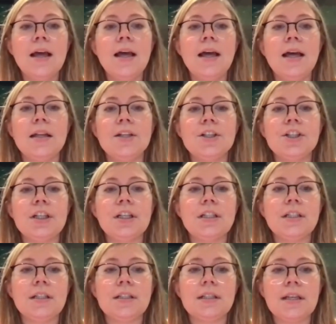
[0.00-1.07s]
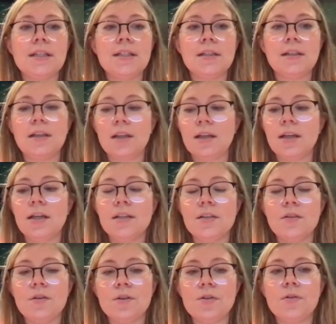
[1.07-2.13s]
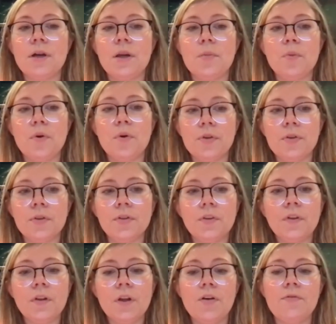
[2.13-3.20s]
and genetic testing is also important